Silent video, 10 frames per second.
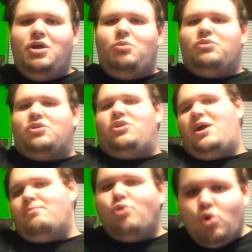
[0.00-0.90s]
Well, the
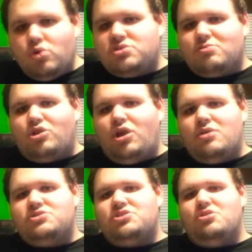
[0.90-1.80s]
clown pulls him
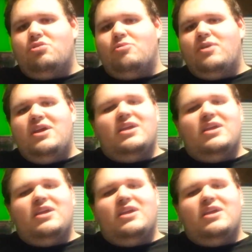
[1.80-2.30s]
close to him,